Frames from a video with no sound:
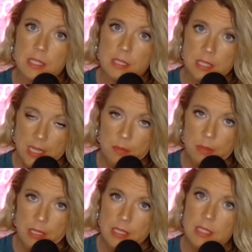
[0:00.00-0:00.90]
takes
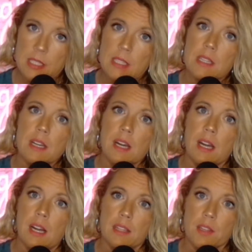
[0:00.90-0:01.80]
place,
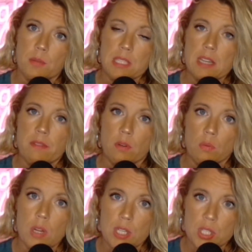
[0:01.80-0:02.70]
there was kind of a
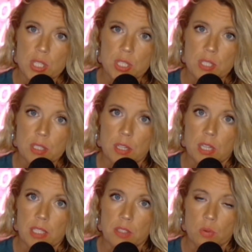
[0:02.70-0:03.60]
rush
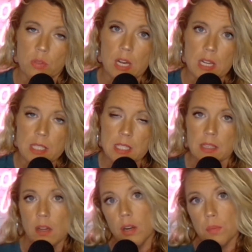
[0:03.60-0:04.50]
on door locks at
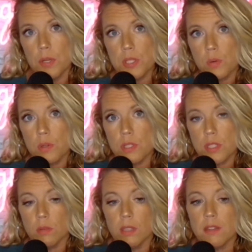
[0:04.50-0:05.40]
the hardware stores.
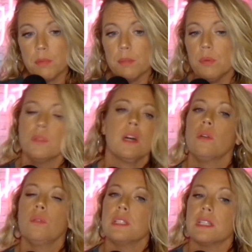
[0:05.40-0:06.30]
So a lot of people not
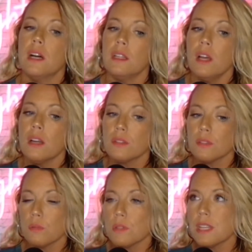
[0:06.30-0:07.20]
only did not lock their
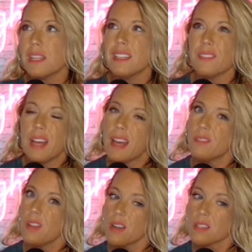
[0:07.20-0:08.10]
doors, they didn't even have
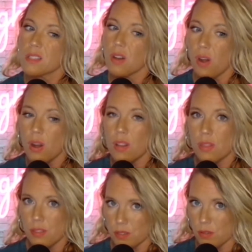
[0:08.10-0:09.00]
locks
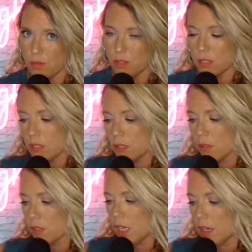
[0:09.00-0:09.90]
on their doors.
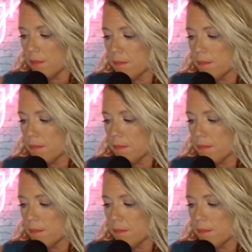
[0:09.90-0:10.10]
Okay.